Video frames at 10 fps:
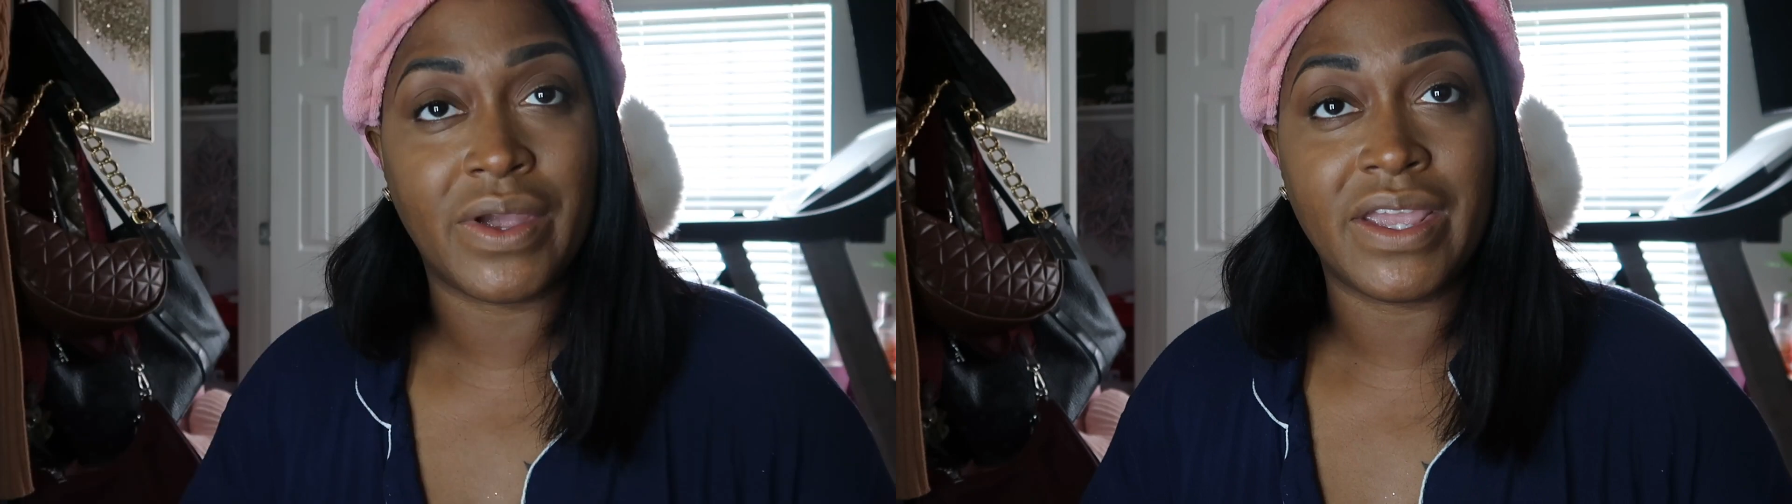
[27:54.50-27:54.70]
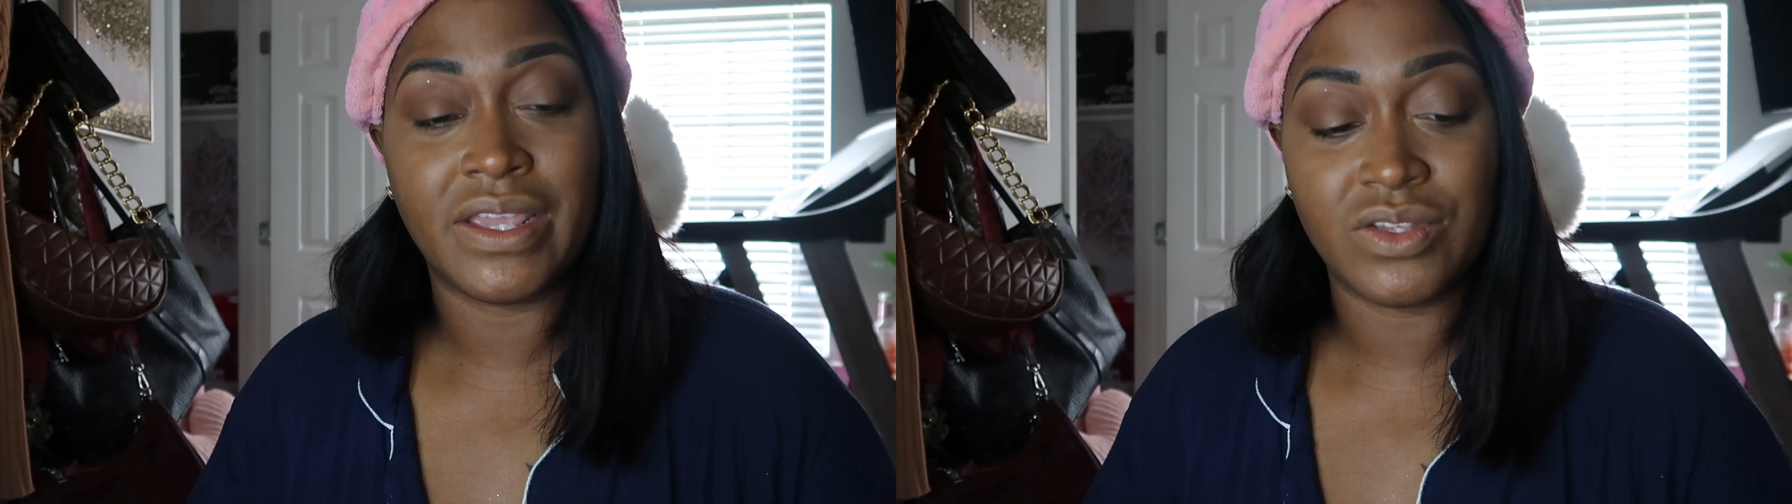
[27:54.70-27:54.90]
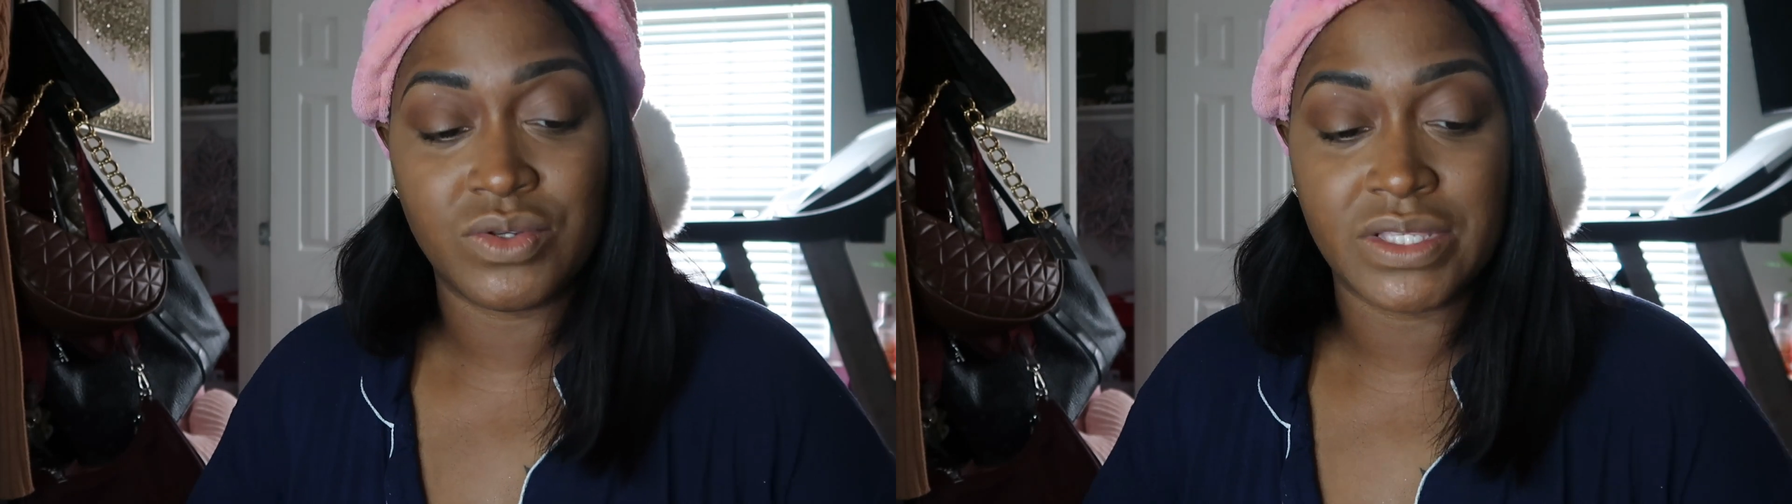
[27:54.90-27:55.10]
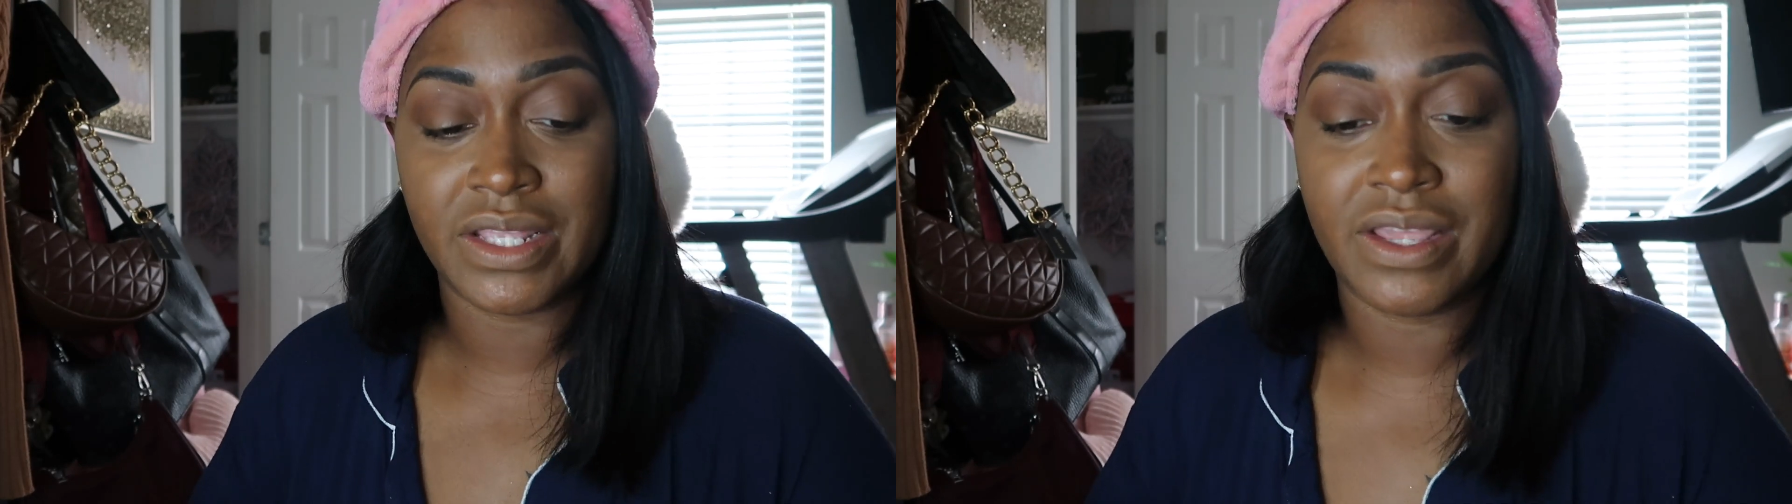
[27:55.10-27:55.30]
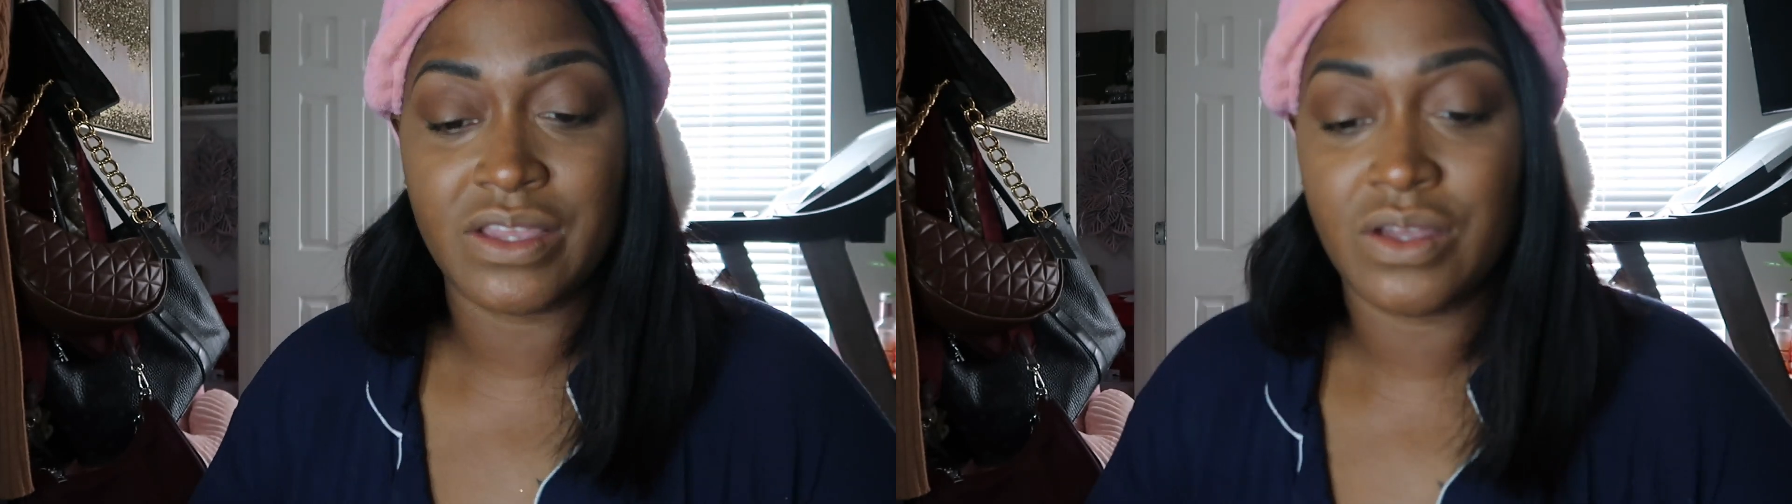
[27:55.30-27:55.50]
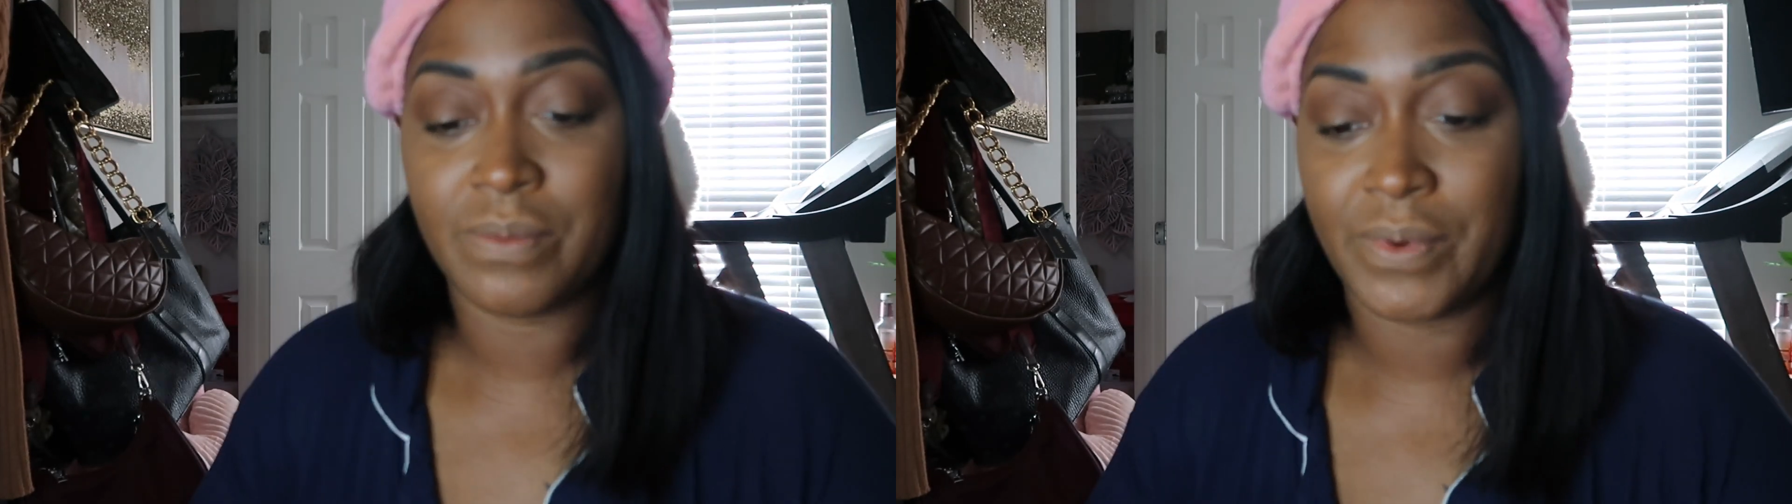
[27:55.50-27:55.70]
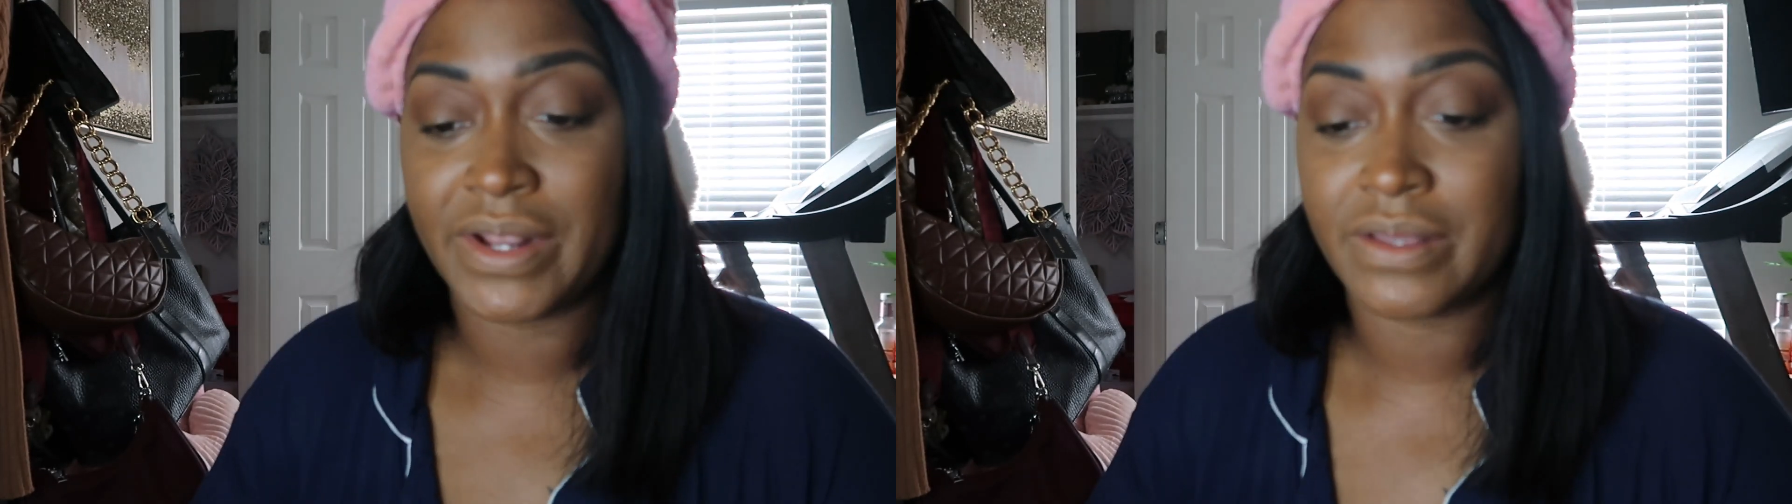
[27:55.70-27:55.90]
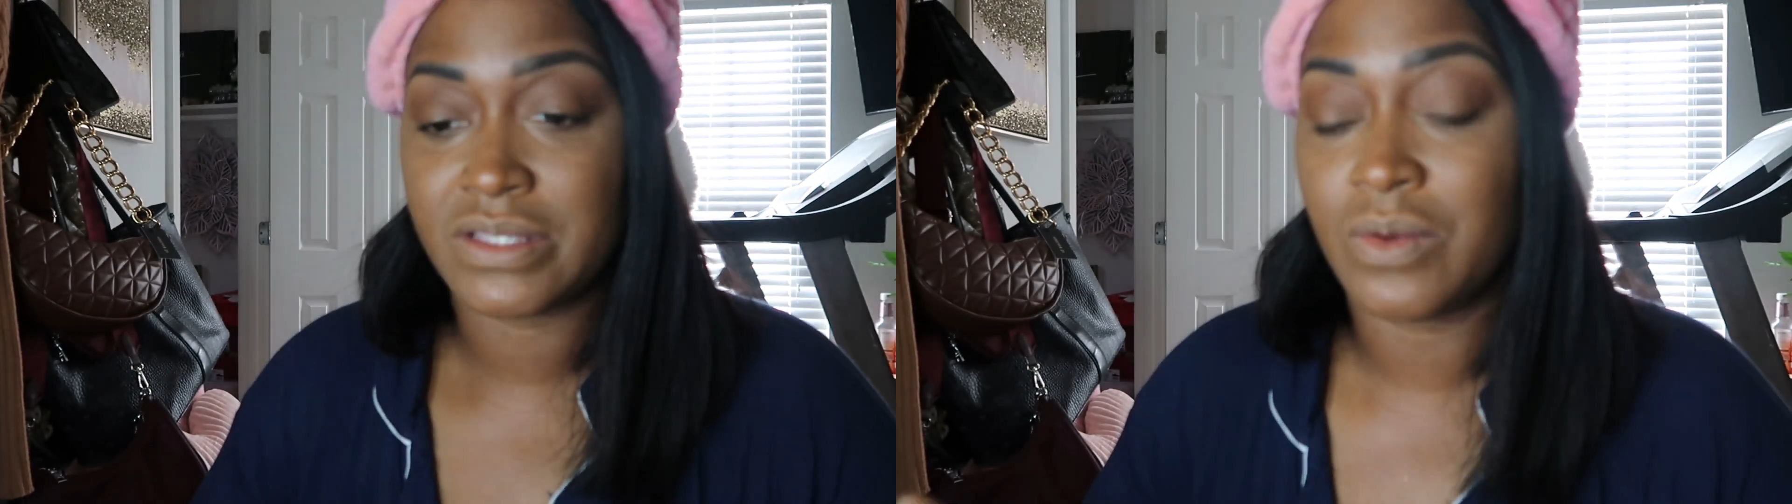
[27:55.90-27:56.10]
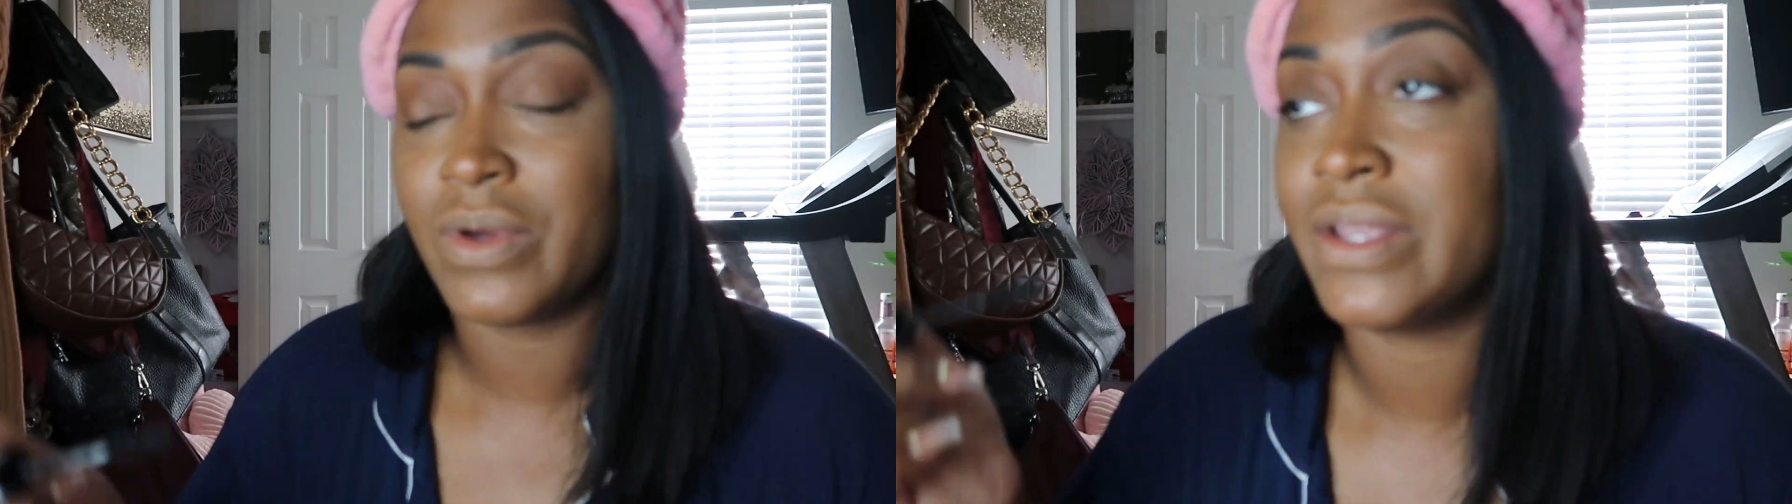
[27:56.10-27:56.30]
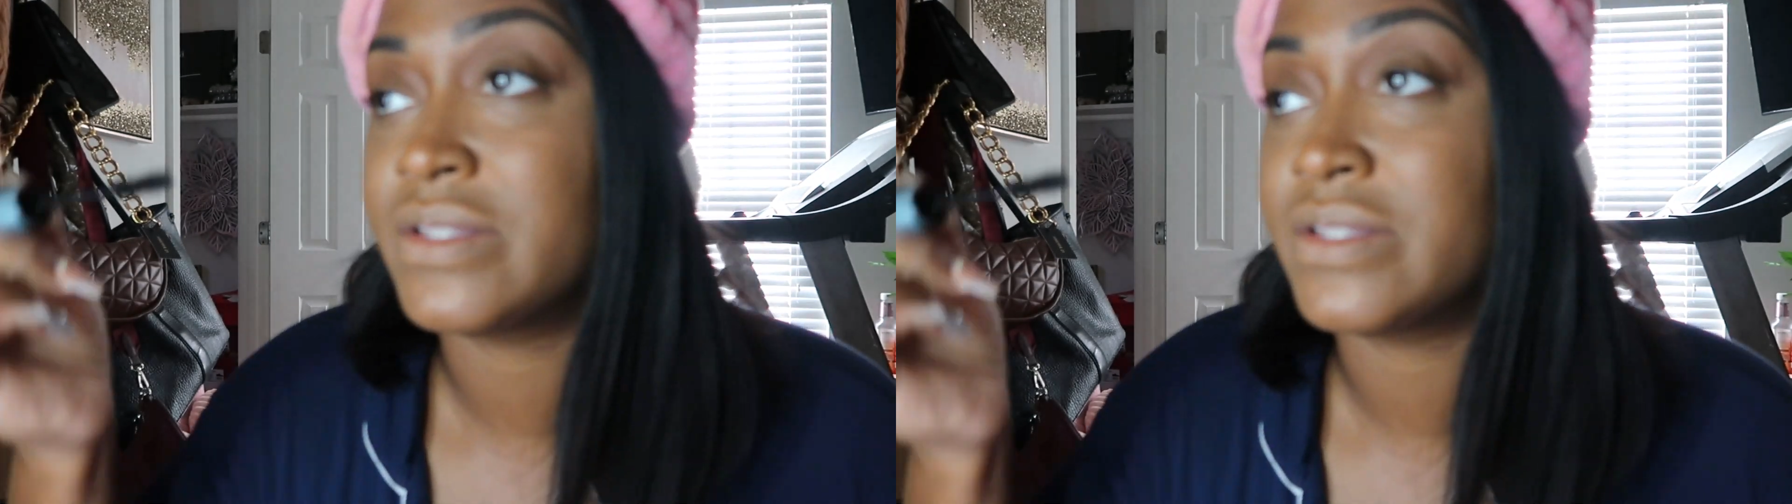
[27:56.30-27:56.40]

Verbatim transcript: braid, you sit there and you're braiding someone